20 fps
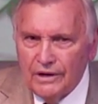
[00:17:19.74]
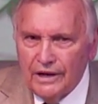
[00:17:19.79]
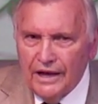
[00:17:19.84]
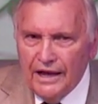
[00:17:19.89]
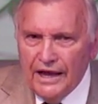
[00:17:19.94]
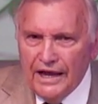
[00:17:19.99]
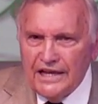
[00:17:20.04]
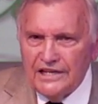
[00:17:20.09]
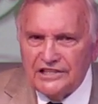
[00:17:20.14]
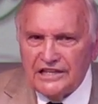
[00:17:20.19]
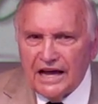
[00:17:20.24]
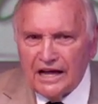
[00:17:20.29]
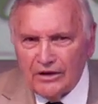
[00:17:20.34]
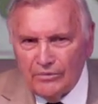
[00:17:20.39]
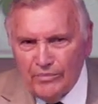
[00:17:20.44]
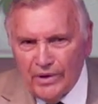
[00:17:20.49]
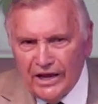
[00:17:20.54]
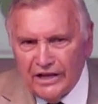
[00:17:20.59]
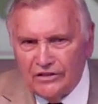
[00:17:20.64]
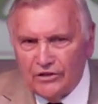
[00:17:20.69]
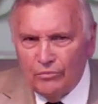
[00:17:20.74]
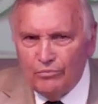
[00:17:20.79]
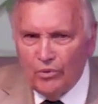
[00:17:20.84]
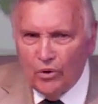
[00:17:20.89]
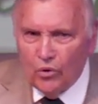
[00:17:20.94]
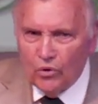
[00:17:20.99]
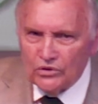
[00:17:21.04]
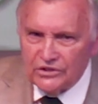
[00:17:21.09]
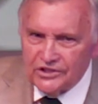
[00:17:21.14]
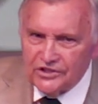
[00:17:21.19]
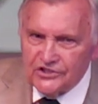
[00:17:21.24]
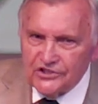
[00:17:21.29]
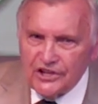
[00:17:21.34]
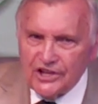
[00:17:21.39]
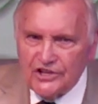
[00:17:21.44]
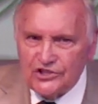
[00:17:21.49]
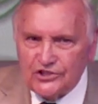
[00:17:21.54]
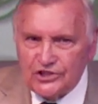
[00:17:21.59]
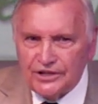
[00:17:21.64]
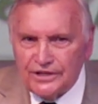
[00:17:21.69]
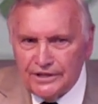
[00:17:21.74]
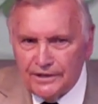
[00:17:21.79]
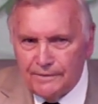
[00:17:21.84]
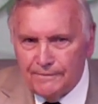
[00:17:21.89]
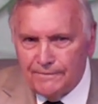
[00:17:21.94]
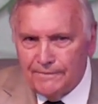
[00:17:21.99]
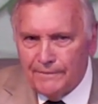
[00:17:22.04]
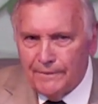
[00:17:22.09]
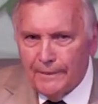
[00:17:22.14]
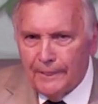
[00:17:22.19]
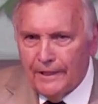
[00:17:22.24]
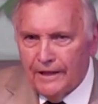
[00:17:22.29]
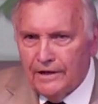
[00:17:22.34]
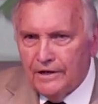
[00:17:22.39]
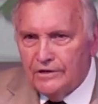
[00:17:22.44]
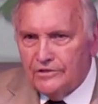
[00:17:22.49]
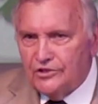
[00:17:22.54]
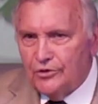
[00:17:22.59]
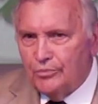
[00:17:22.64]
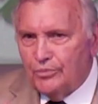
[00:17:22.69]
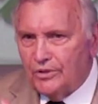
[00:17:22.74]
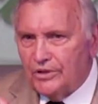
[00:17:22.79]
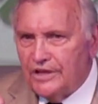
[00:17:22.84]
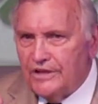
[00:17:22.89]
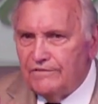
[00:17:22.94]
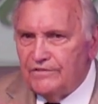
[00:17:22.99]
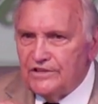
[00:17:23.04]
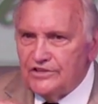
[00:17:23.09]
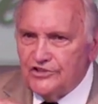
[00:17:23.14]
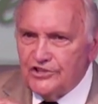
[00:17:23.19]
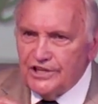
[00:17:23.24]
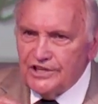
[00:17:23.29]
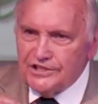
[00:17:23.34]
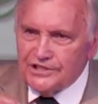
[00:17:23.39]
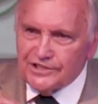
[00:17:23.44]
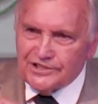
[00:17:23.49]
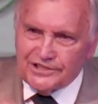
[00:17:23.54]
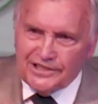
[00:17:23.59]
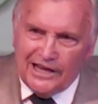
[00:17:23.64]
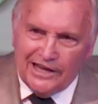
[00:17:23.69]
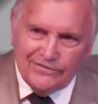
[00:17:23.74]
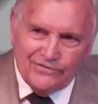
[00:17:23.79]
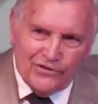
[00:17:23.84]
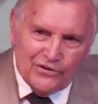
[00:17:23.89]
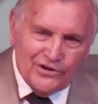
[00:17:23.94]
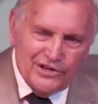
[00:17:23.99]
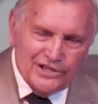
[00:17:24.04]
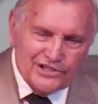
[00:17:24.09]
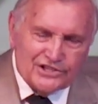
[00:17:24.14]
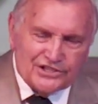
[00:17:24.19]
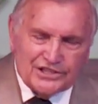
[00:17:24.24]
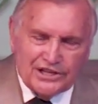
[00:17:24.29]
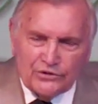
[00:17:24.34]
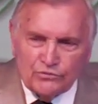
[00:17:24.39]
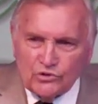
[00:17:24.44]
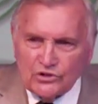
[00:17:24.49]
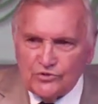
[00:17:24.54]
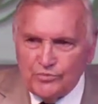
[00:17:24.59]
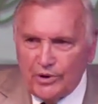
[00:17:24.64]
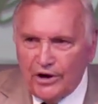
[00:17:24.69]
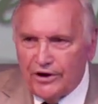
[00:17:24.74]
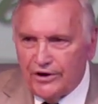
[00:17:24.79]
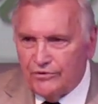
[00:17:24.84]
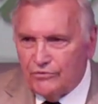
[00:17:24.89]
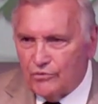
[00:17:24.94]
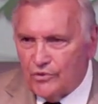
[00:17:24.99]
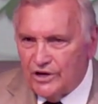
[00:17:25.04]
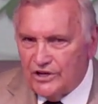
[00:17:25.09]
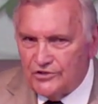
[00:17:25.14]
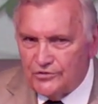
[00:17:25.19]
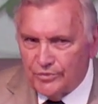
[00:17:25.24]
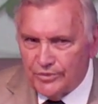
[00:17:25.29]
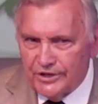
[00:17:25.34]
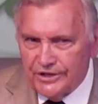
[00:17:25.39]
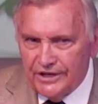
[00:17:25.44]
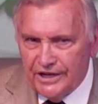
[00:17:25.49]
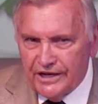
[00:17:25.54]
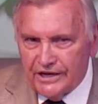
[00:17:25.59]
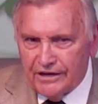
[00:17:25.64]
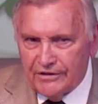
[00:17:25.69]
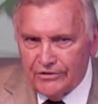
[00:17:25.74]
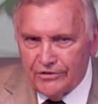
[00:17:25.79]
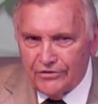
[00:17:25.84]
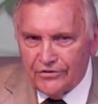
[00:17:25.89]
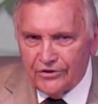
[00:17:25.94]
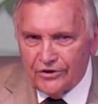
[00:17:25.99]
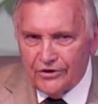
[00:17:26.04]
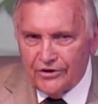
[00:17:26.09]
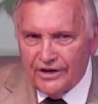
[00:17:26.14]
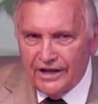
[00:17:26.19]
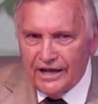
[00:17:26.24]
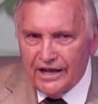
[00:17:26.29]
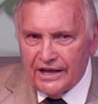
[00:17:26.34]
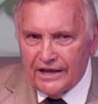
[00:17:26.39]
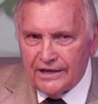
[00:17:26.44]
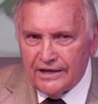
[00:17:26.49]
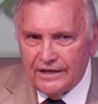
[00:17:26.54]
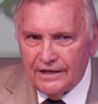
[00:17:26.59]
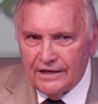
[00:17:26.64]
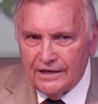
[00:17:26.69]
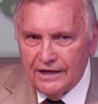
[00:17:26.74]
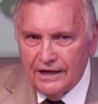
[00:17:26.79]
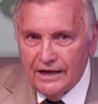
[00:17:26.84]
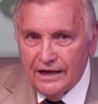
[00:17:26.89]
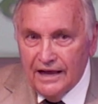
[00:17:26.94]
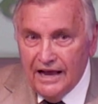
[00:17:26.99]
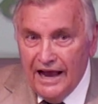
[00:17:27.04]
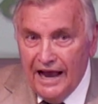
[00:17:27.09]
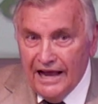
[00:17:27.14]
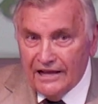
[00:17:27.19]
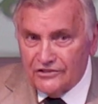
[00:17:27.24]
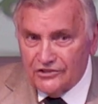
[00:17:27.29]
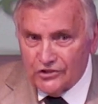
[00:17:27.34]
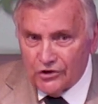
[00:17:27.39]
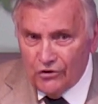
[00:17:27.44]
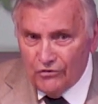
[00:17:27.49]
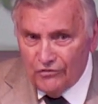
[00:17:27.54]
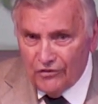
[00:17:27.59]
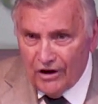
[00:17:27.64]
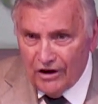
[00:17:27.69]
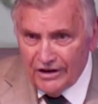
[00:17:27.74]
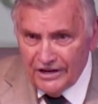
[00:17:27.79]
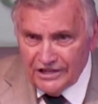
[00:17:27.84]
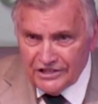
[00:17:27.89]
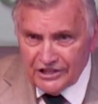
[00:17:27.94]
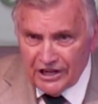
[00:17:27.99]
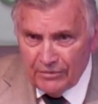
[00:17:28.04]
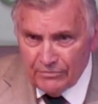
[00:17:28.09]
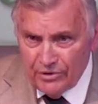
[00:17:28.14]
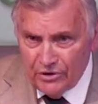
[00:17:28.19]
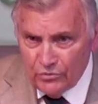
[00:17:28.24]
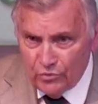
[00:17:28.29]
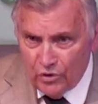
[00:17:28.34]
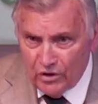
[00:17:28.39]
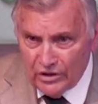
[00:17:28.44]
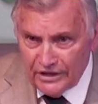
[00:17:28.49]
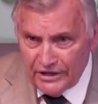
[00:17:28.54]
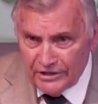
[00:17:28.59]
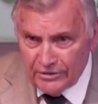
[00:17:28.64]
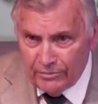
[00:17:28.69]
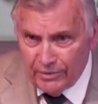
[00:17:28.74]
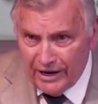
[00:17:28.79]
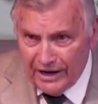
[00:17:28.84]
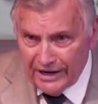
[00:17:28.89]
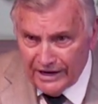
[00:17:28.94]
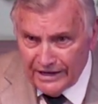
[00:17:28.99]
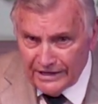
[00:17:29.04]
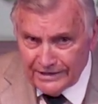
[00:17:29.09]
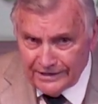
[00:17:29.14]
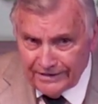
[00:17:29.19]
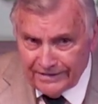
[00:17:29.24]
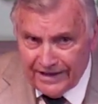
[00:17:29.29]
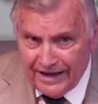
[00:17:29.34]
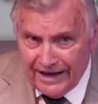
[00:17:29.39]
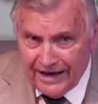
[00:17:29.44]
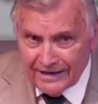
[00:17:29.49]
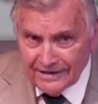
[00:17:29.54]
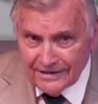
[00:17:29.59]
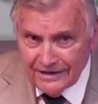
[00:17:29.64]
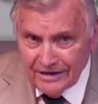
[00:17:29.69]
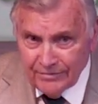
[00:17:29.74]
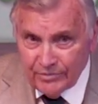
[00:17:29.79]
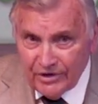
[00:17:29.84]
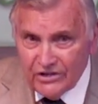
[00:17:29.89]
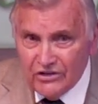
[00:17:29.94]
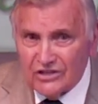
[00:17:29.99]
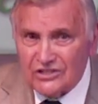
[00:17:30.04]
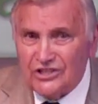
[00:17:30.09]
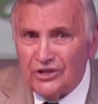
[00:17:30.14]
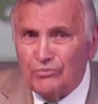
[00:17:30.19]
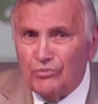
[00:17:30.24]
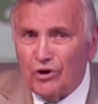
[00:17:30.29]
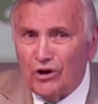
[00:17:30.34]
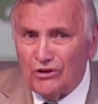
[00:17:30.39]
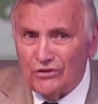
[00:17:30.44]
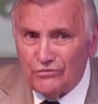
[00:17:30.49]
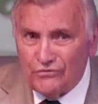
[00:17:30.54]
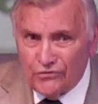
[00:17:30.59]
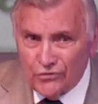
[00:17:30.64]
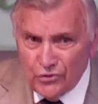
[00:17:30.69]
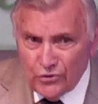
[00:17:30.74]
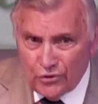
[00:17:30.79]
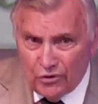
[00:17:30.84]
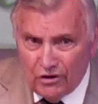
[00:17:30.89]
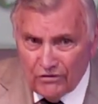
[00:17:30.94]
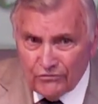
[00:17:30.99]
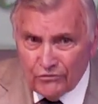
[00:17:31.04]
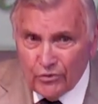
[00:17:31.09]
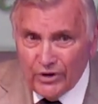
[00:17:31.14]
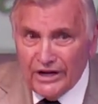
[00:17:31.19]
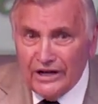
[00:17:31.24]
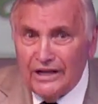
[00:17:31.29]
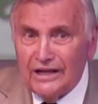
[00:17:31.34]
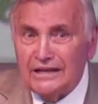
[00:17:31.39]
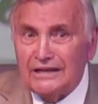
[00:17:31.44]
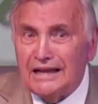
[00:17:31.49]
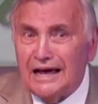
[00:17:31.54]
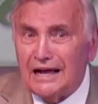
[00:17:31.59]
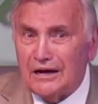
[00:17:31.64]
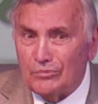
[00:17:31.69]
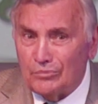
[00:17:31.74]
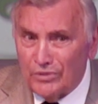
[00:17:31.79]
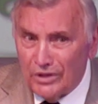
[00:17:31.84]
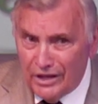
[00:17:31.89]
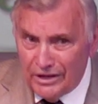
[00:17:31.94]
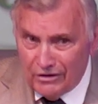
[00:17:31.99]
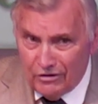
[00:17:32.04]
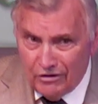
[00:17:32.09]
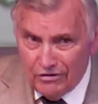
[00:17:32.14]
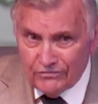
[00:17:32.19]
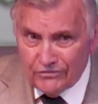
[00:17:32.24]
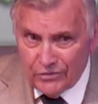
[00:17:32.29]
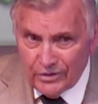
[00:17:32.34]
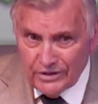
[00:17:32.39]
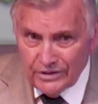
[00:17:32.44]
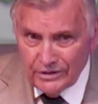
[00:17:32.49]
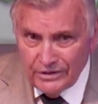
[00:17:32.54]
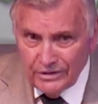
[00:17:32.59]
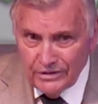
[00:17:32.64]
He's got to make the bold decision to believe that Jesus died for his sin, was buried, and raised from the dead on the third day. And so far, he's not been willing to buy into that because he brought a fruit offering, not a blood offering.